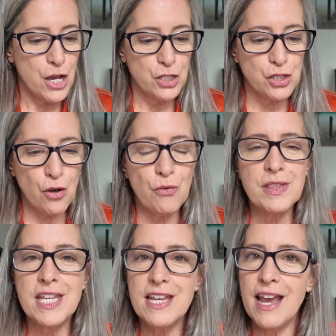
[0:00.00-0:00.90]
So
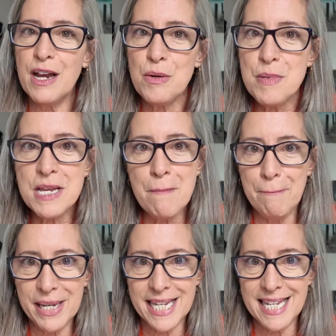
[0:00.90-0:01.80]
the
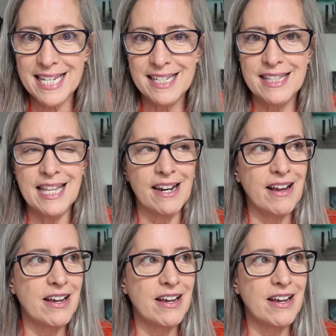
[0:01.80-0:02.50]
Airbnb that I